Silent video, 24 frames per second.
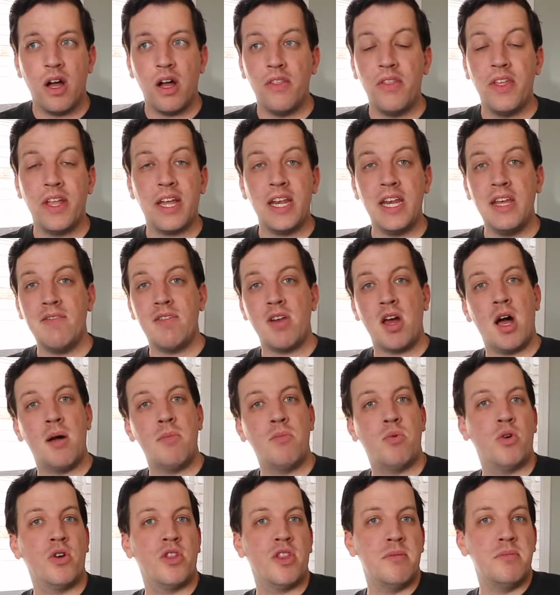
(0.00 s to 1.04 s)
They can even
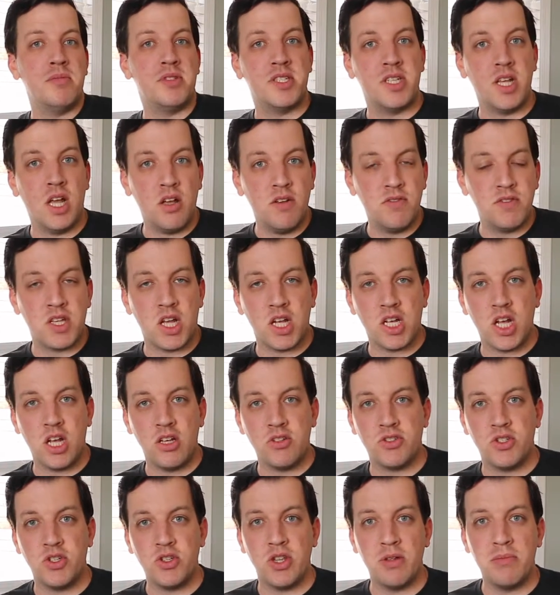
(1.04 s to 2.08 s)
onboard themselves on
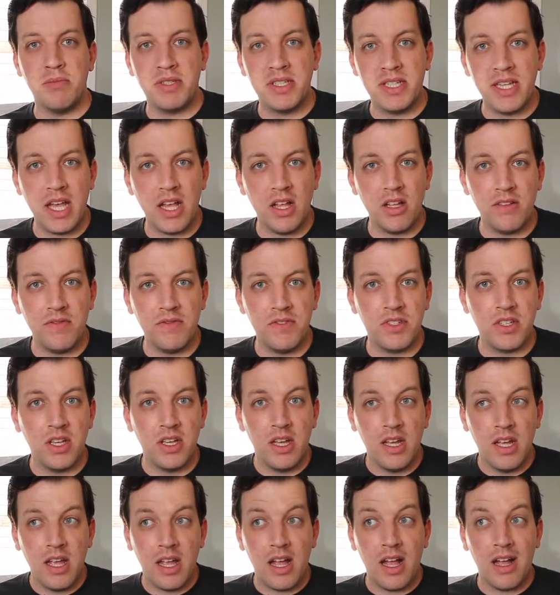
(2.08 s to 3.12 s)
Gusto themselves
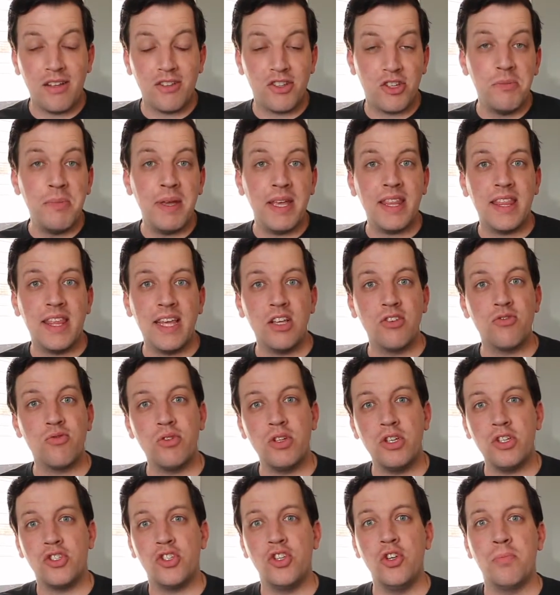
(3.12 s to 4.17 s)
to make things
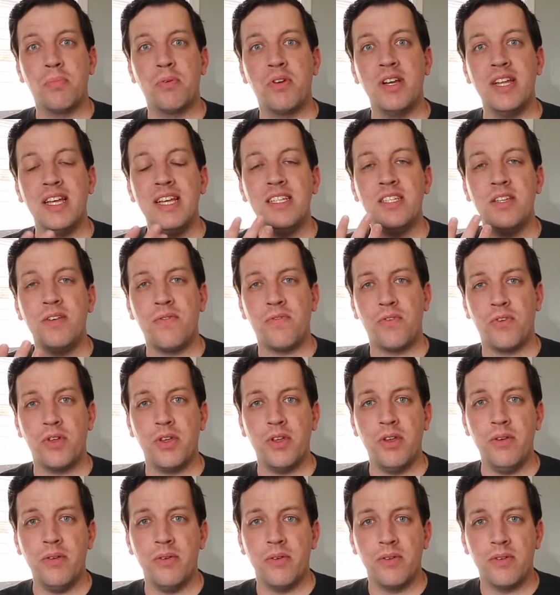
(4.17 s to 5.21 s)
really super and easy for
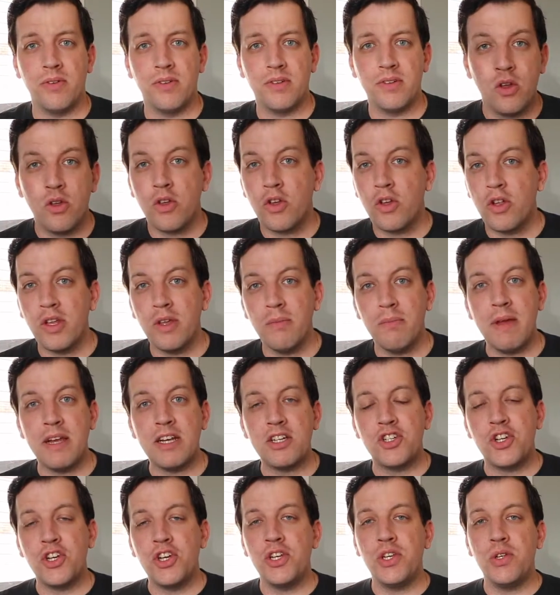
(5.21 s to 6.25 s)
you. You can make
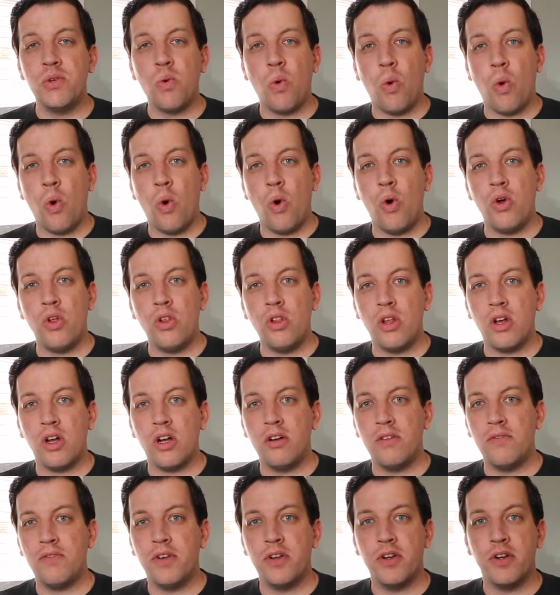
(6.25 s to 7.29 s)
sure you do all
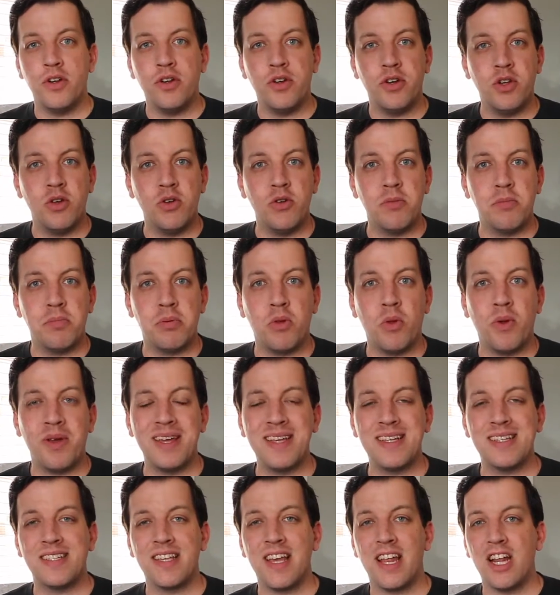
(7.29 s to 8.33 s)
of your new employee
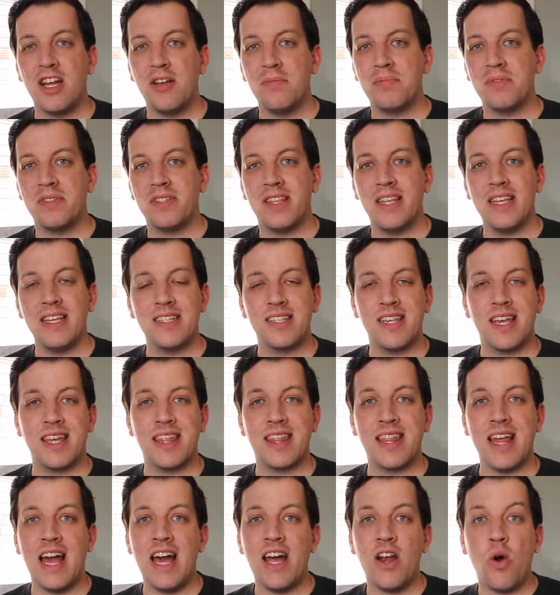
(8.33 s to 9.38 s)
setups, things like
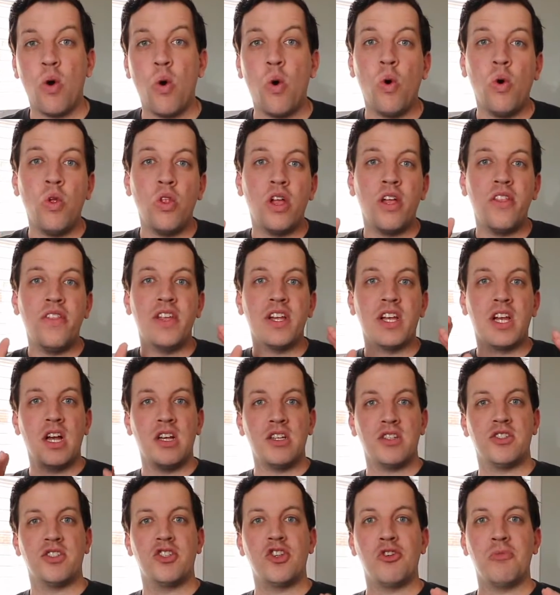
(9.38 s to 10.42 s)
that, all on the
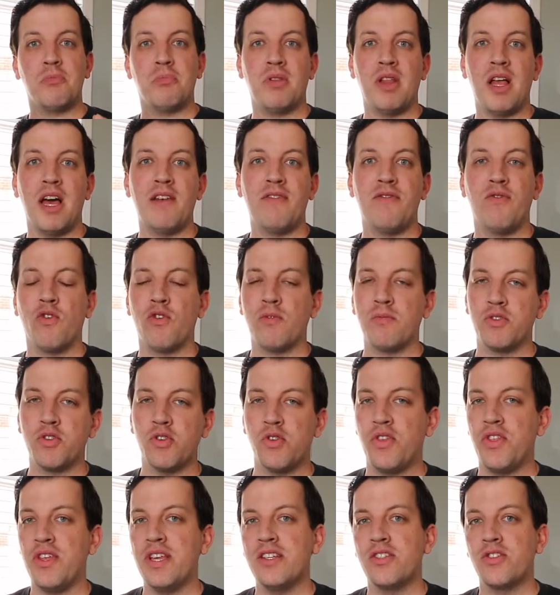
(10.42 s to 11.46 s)
Gusto platform so
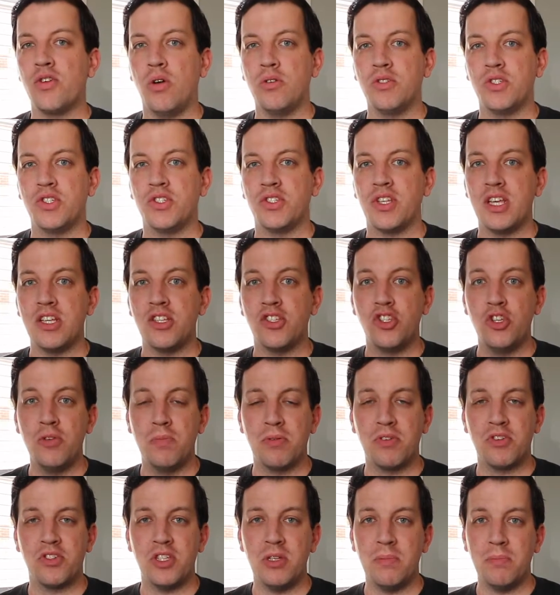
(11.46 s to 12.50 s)
things also stay
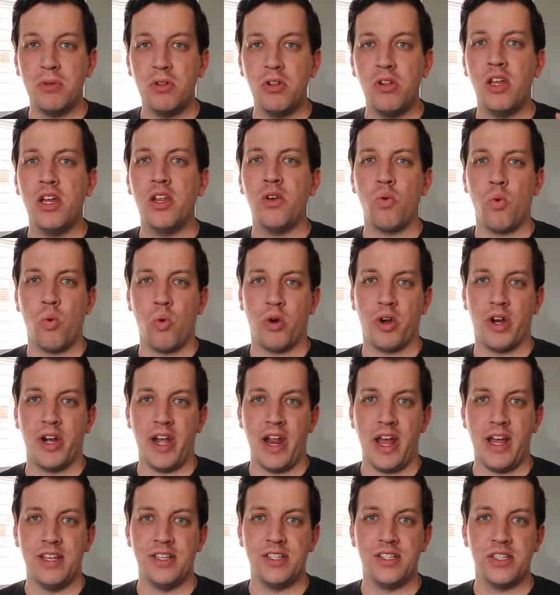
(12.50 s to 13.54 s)
super simple and
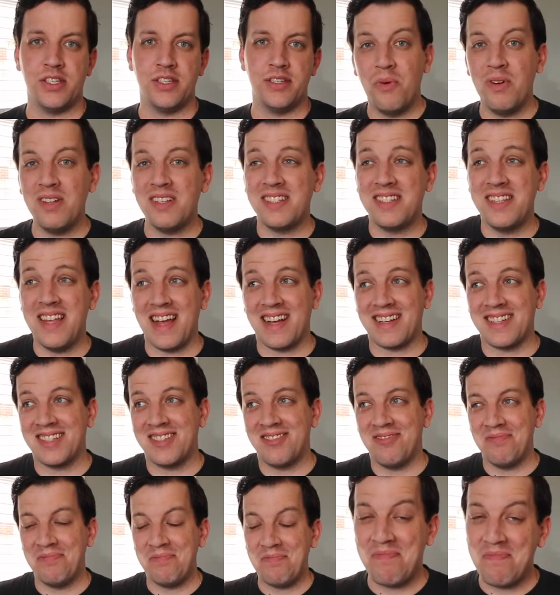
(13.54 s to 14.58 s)
organized. What's next?
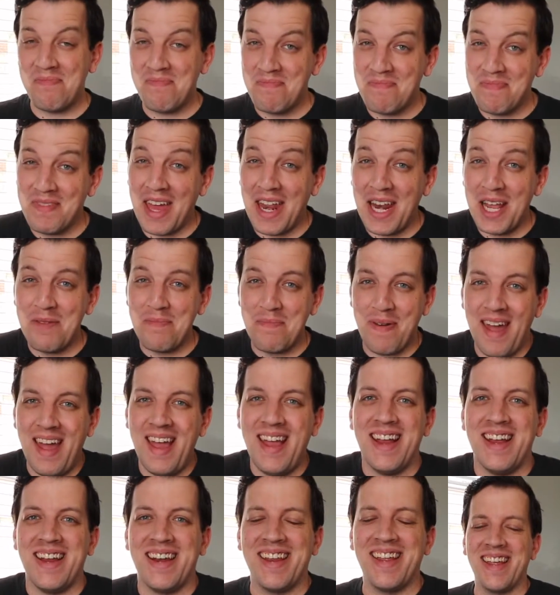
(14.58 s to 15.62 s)
Getting
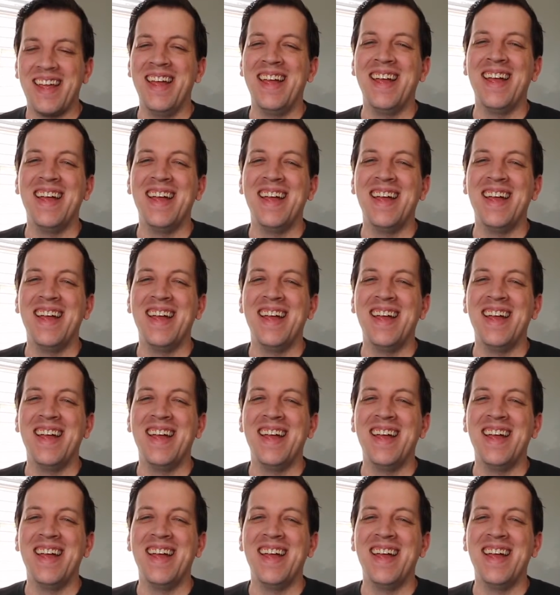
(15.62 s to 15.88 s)
paid.